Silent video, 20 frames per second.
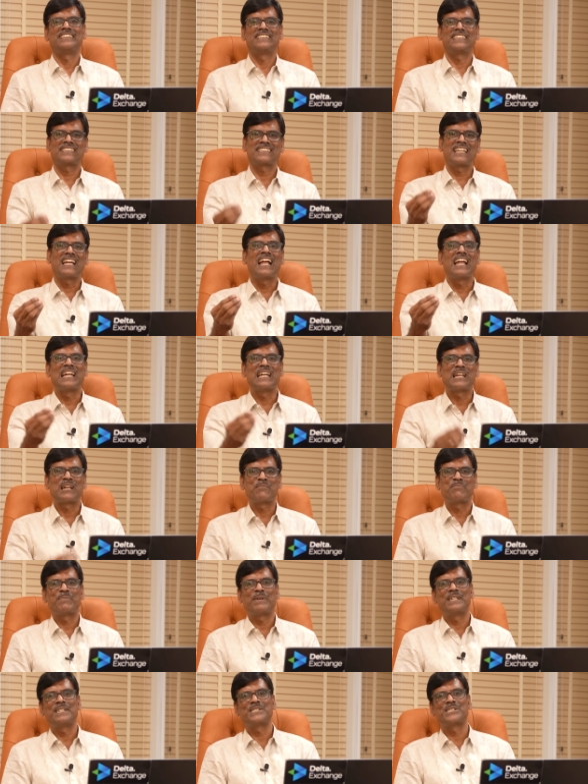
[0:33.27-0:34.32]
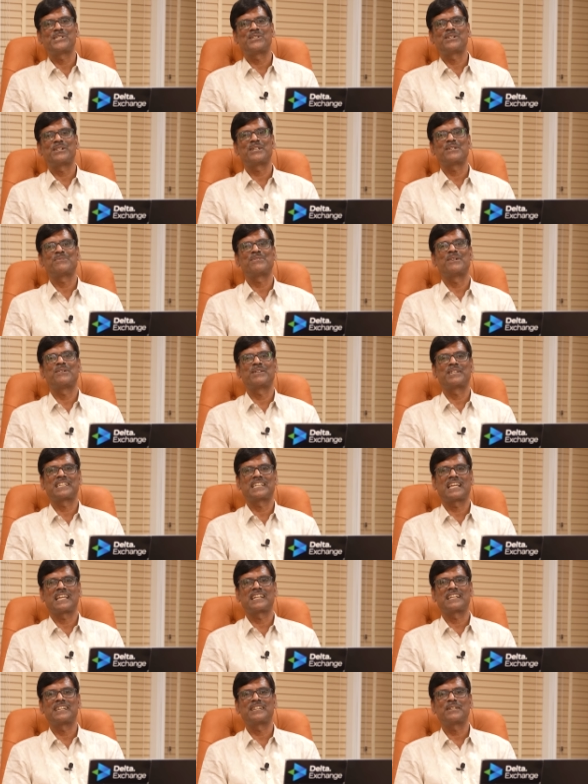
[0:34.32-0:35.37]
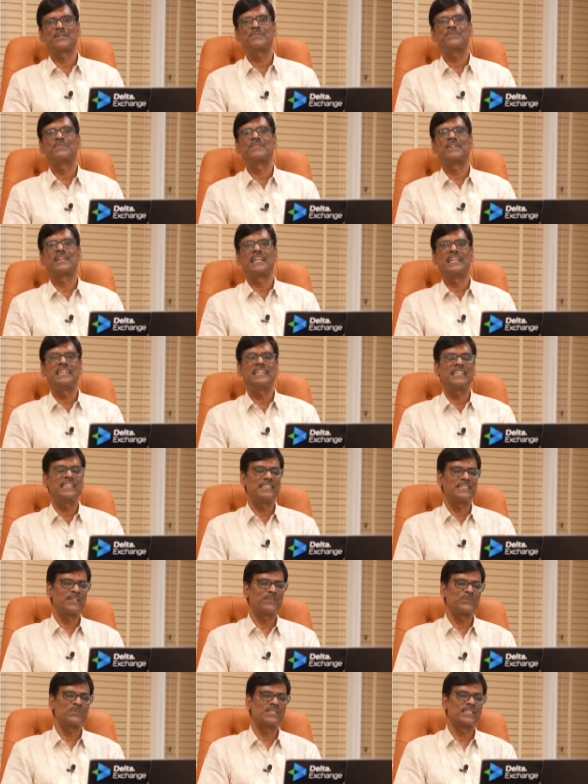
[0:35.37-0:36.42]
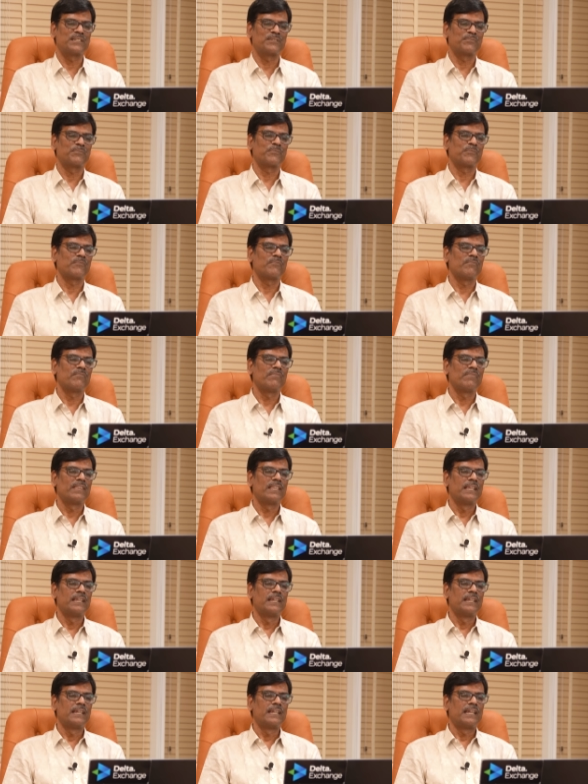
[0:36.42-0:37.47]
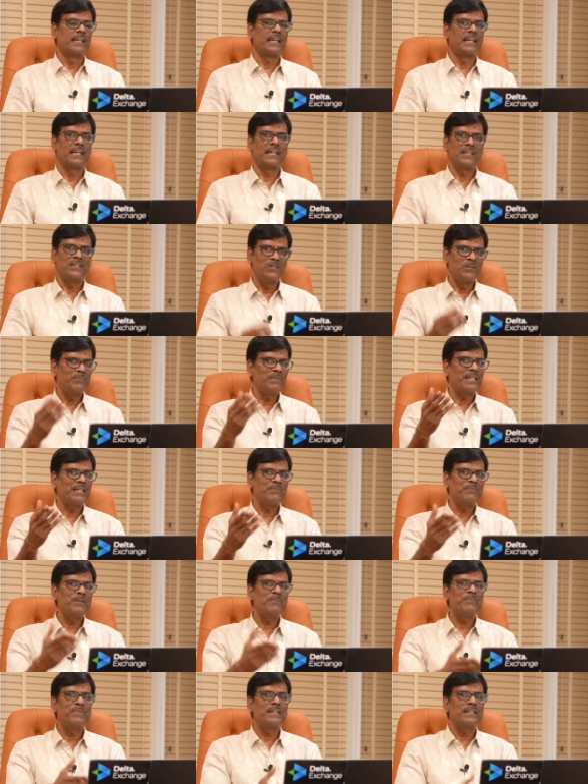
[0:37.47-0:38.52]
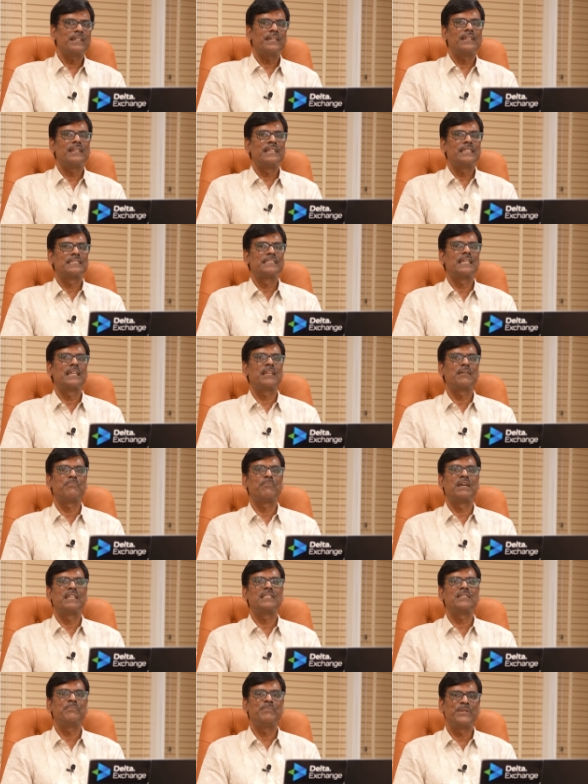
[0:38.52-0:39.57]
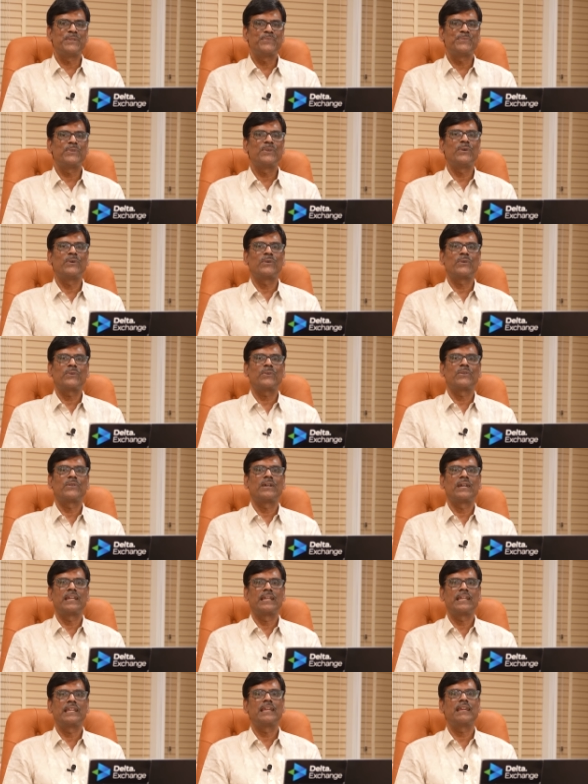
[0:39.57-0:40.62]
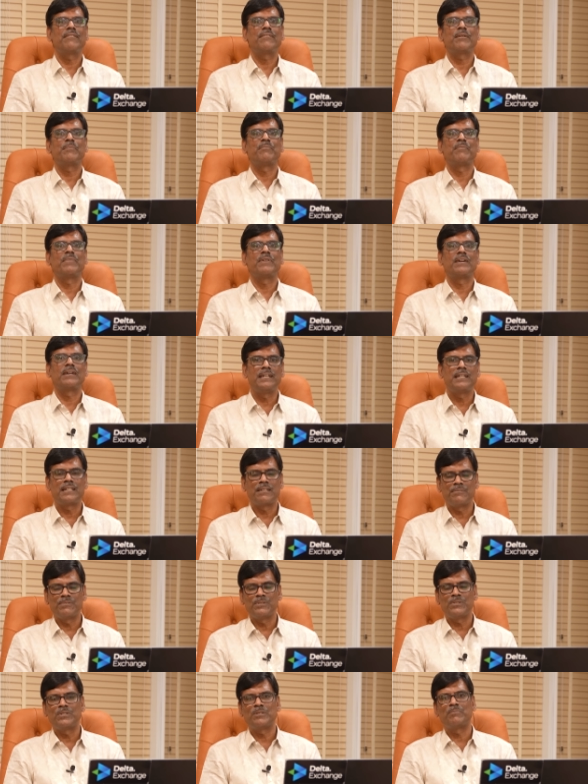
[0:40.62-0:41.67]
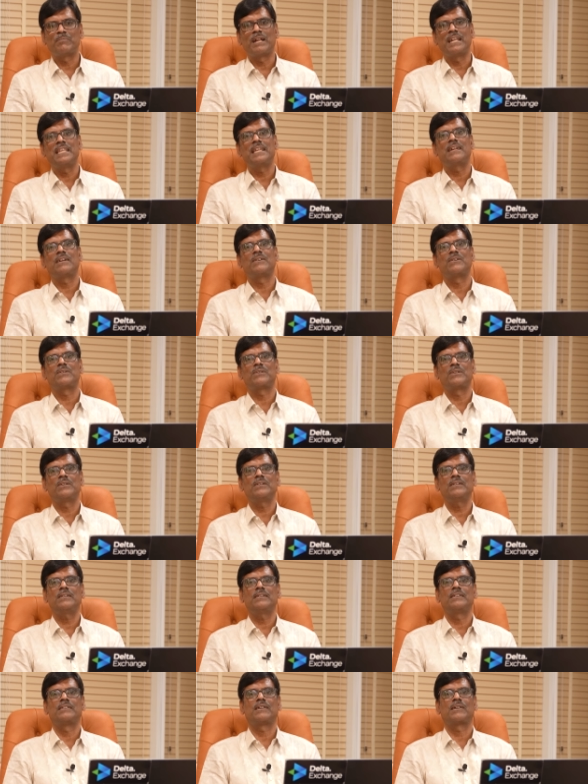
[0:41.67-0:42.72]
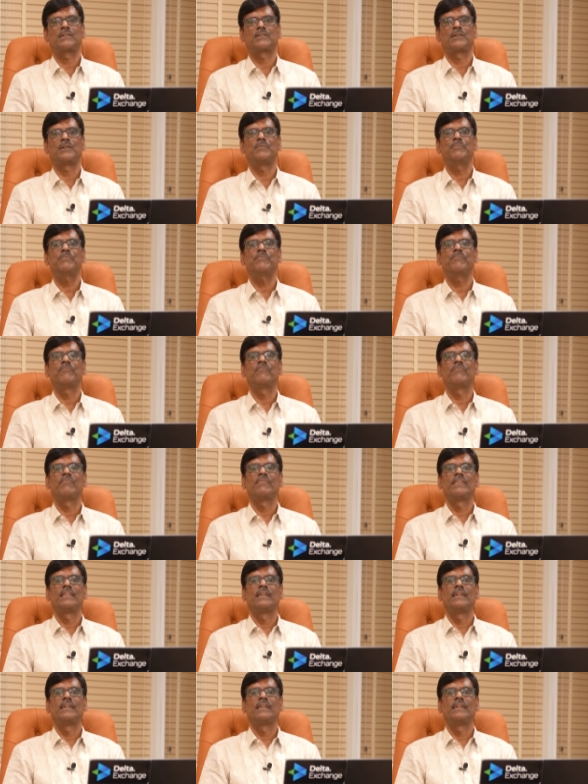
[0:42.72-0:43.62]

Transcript: just 100 points short of our target of 19,000. You may remember less than a month before I gave an interview to moneycontrol.com.